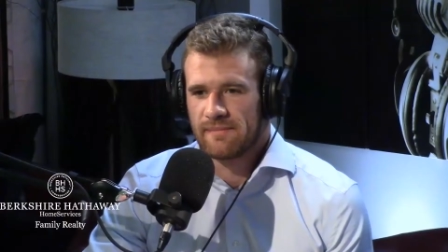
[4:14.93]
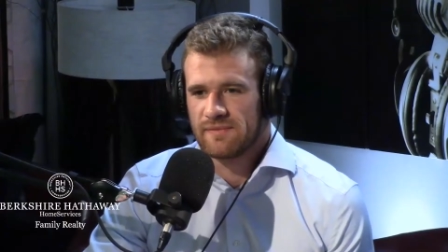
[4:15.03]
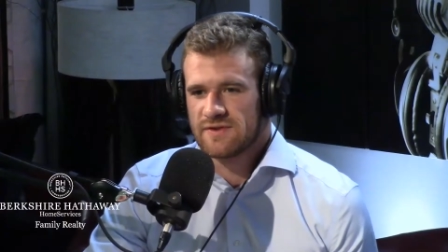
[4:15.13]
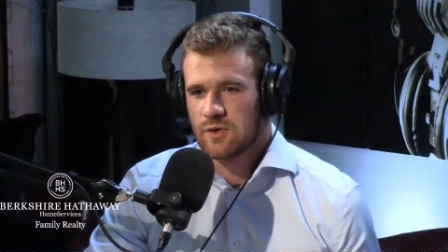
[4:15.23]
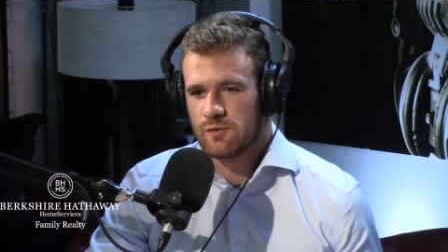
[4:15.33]

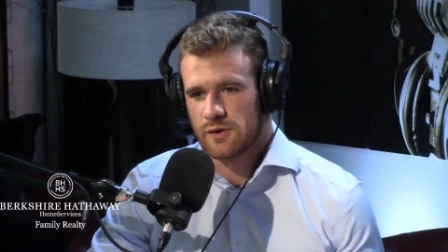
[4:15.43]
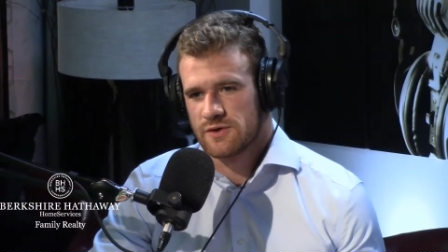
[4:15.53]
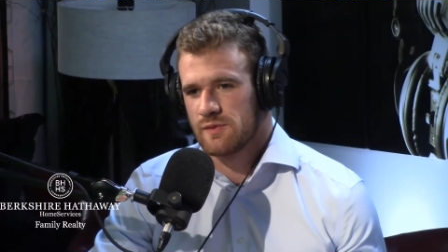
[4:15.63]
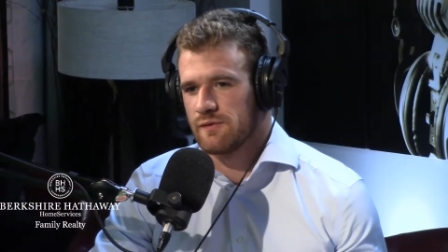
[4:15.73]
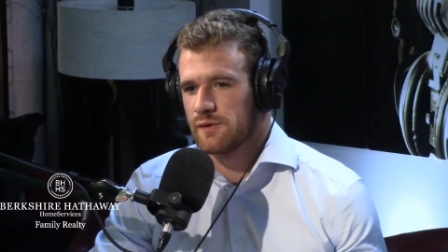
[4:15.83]
so
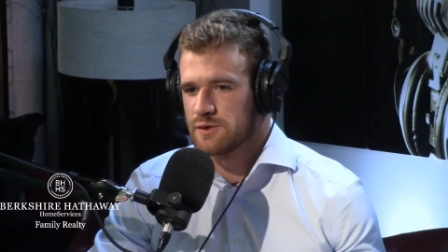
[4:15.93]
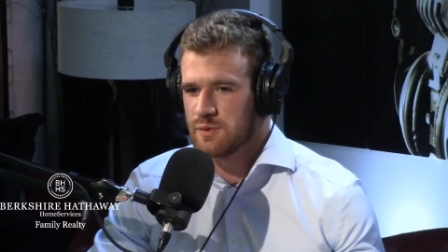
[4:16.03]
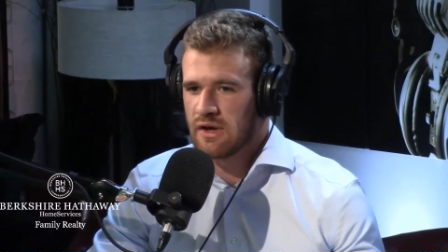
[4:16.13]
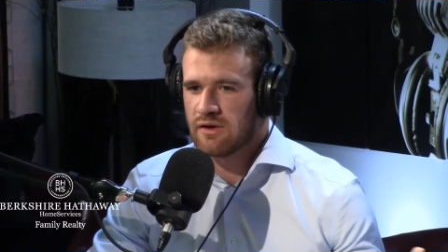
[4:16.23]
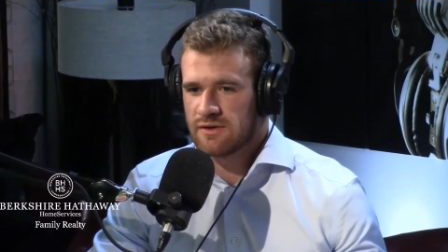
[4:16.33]
first we, first we
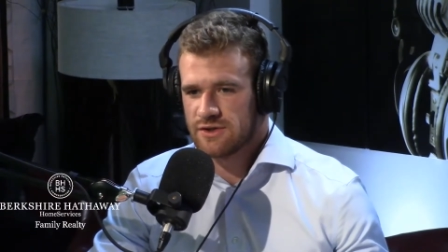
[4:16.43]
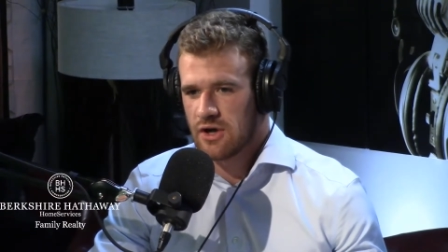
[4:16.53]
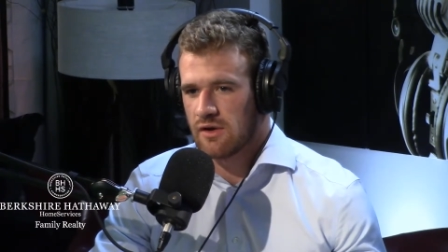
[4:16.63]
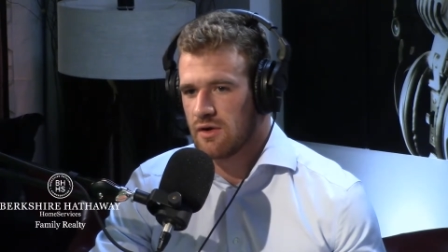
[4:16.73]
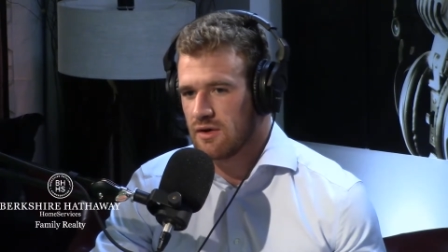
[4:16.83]
got all the
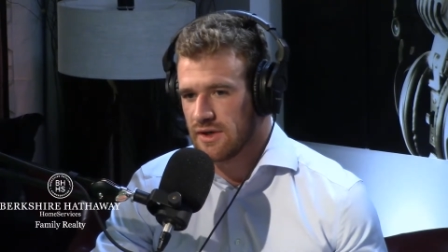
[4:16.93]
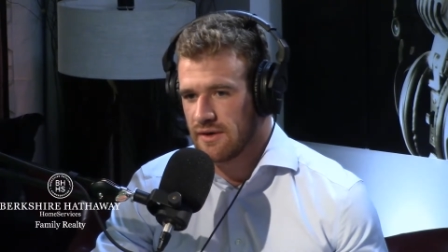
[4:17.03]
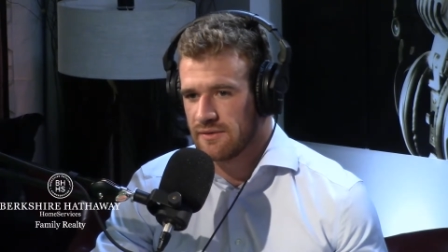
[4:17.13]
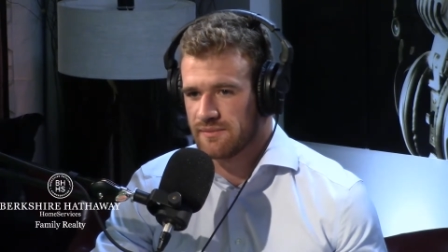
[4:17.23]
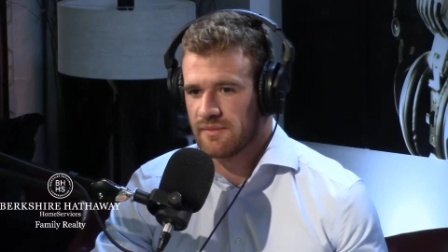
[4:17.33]
junk hauled
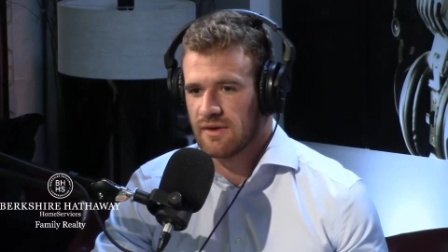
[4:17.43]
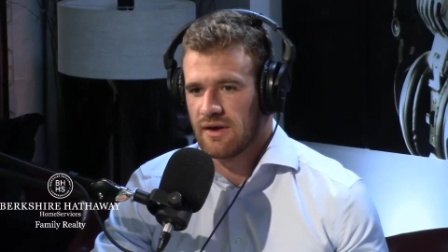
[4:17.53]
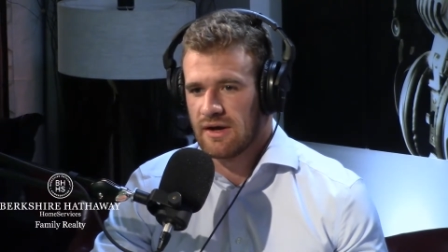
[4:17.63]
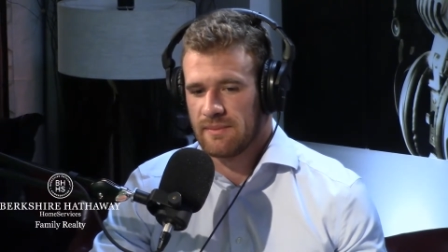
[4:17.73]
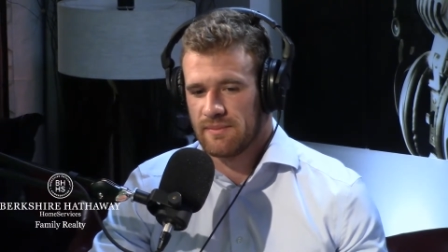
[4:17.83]
out.
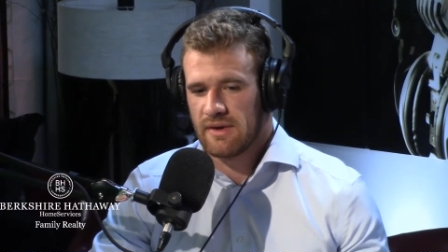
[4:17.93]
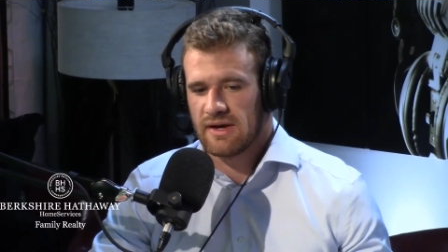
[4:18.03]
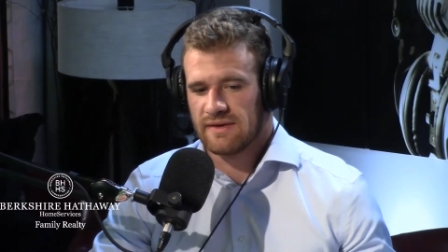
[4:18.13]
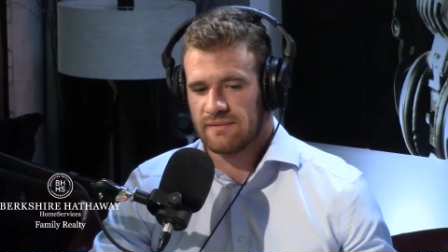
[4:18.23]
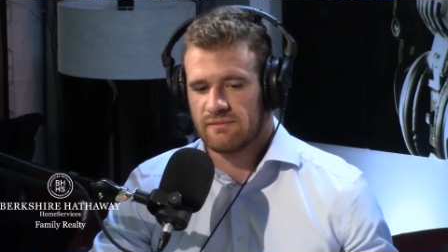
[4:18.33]
Um,
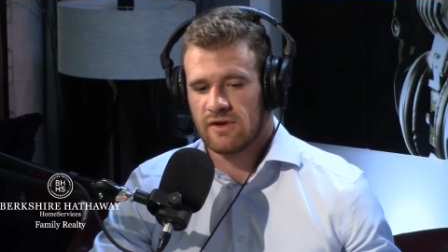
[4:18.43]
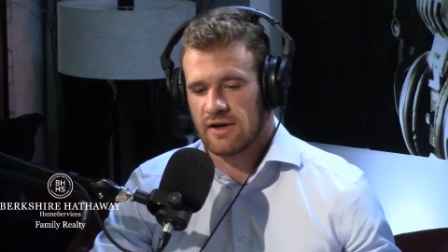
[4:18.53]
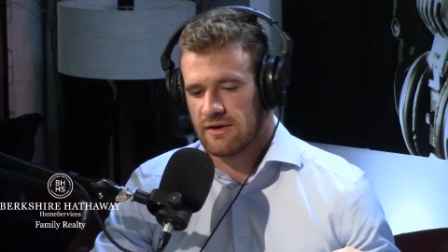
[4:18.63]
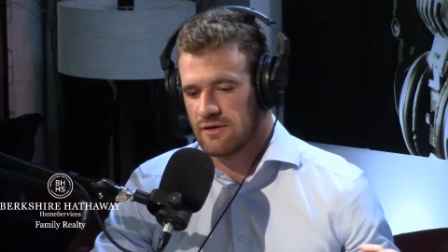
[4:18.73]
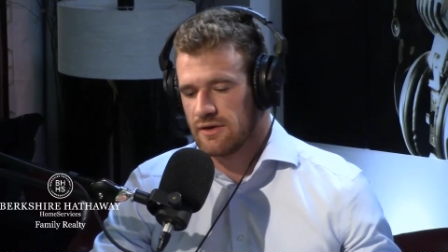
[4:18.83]
I
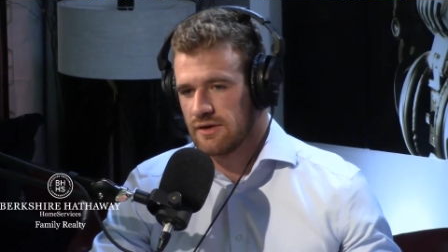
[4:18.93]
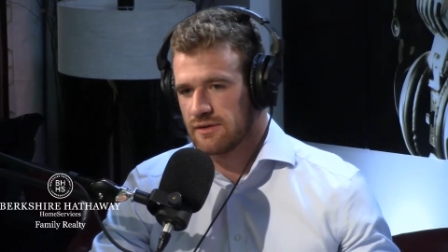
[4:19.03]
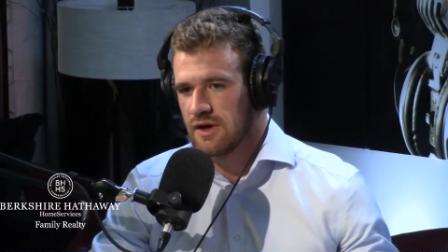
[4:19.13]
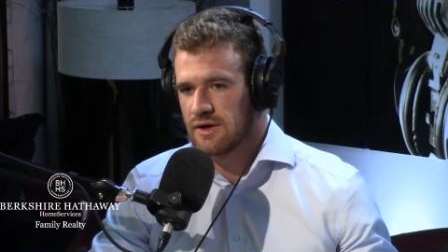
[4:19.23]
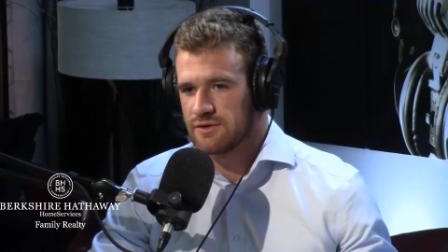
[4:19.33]
got all the
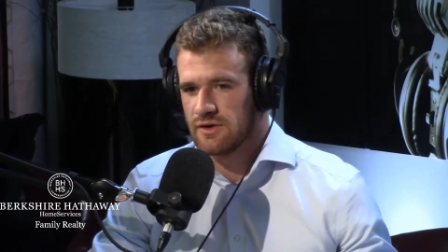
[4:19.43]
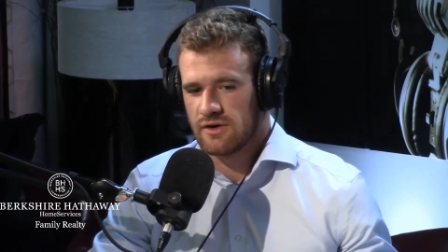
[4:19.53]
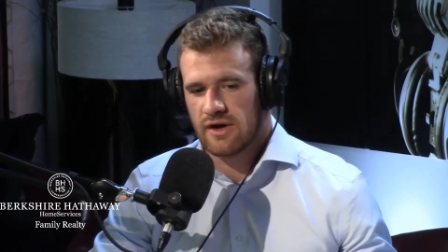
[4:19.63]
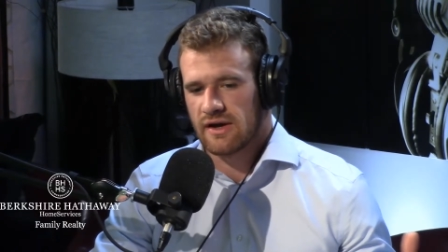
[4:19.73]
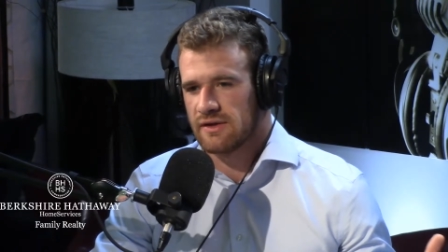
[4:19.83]
con
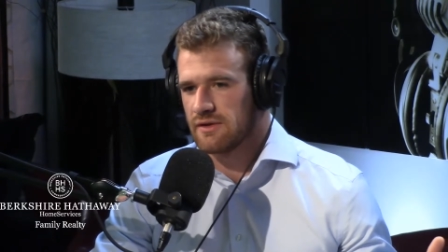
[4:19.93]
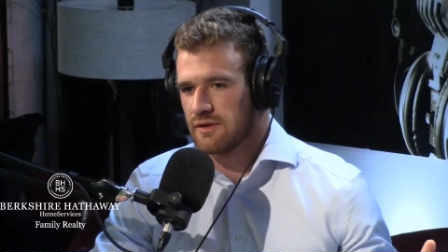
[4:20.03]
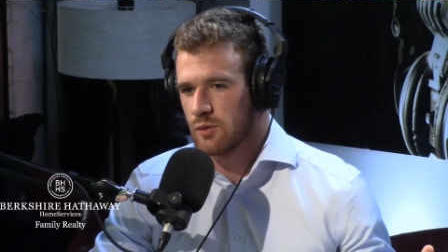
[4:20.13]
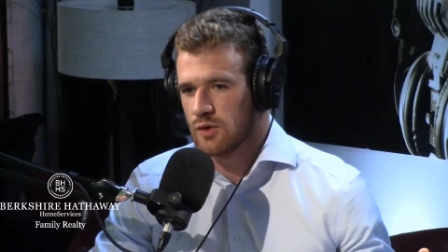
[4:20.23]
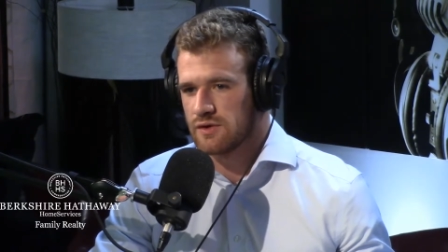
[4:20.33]
or I got the
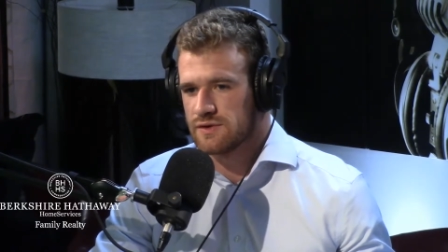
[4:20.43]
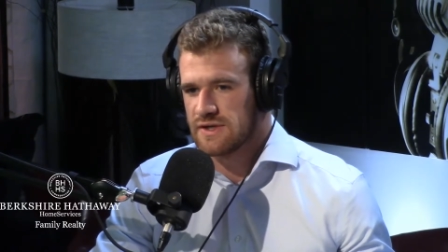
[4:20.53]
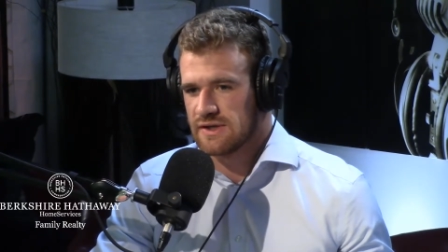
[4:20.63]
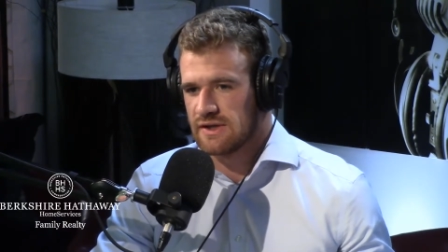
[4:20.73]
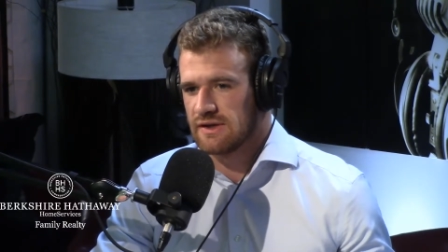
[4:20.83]
workers
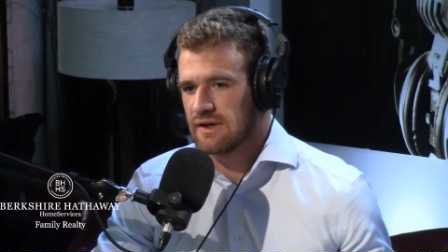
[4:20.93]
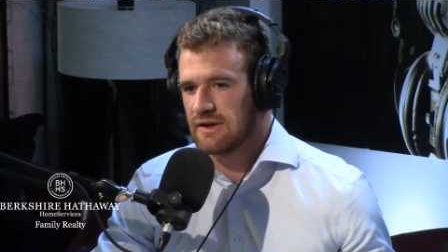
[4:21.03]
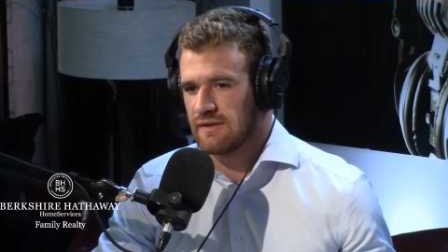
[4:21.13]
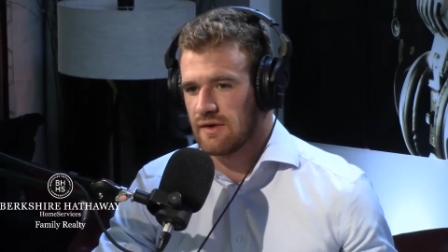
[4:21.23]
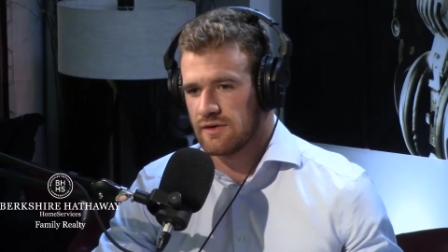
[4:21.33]
that needed to get
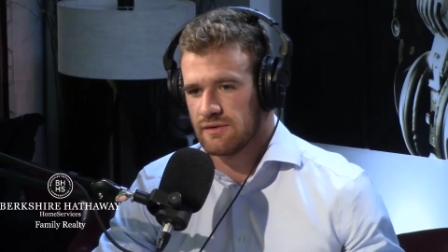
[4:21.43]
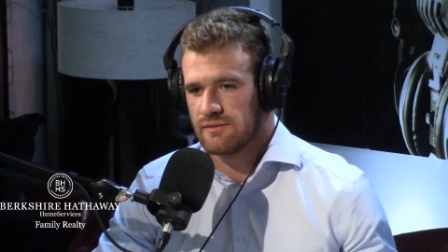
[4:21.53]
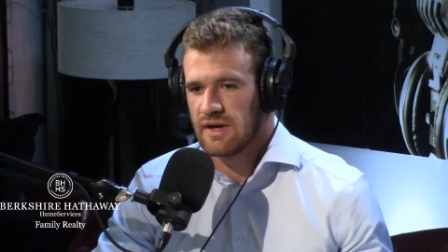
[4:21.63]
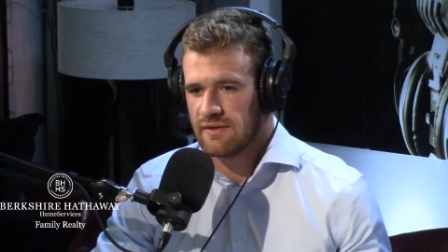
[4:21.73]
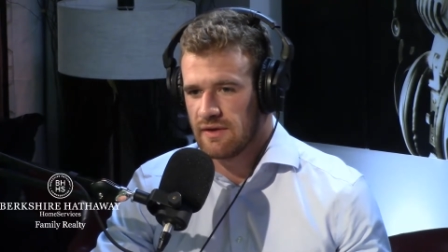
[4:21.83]
in there.
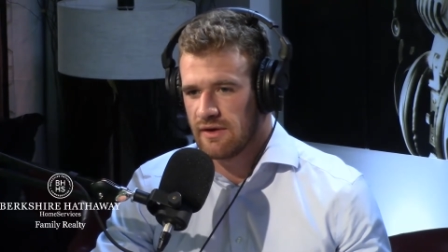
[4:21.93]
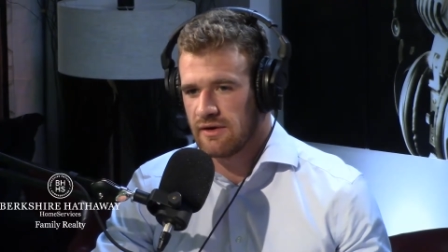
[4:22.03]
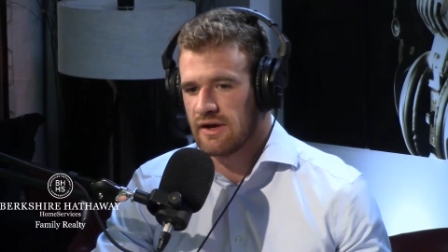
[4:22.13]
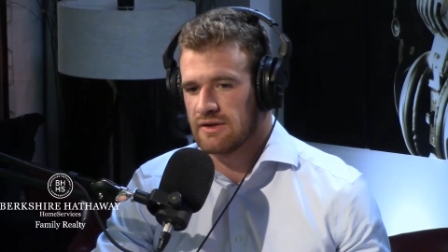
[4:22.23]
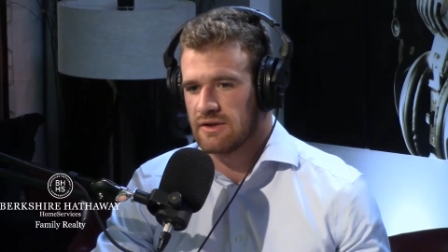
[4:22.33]
in there,
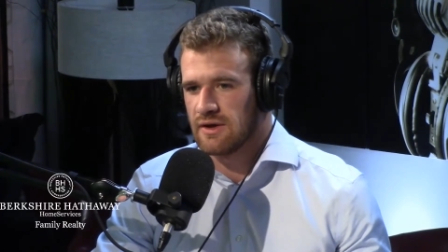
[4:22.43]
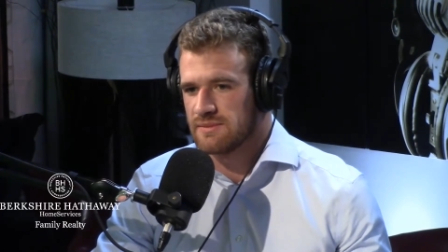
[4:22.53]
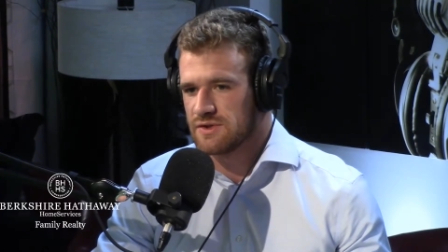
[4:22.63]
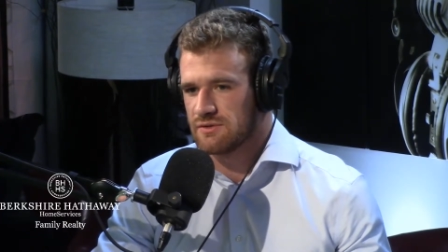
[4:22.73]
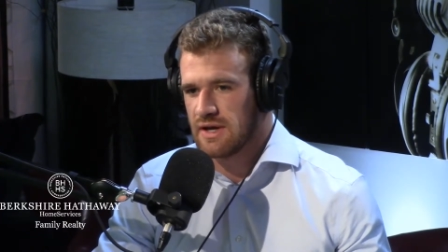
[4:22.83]
got the
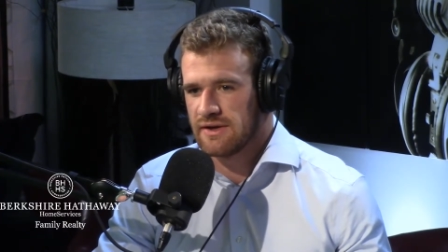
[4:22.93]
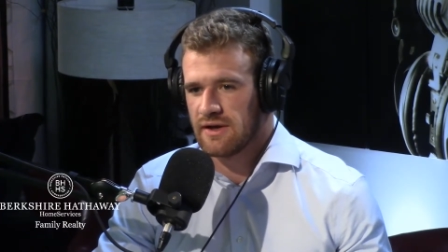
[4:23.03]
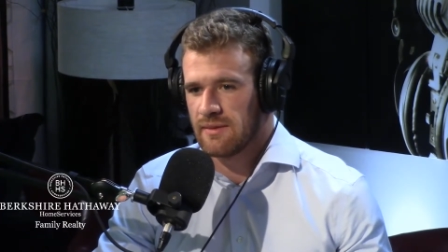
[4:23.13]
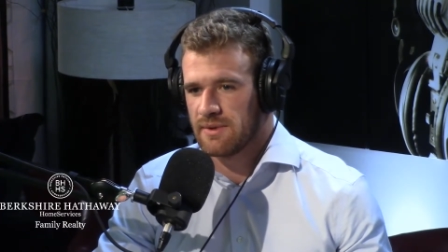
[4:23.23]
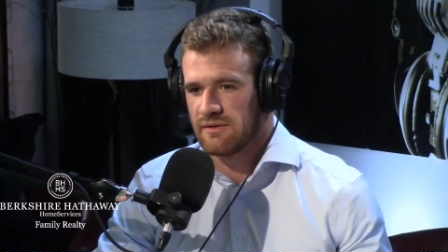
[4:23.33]
dumpster lined
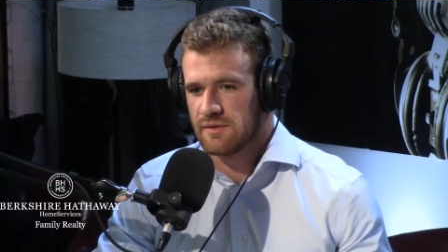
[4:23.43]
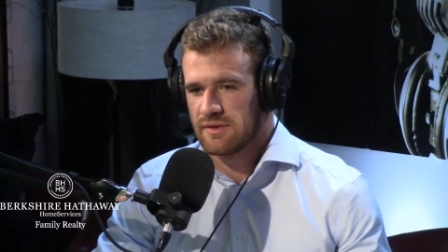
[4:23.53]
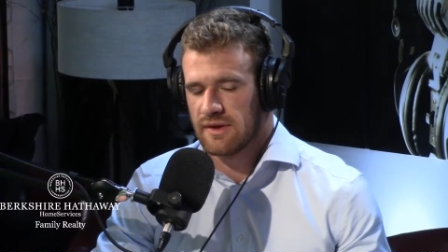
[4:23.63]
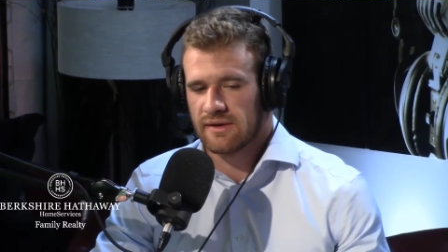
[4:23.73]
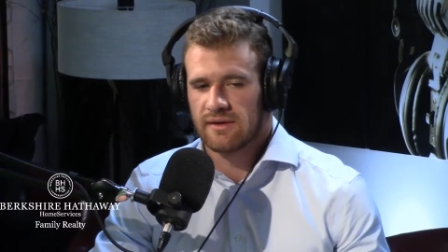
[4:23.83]
up and everything.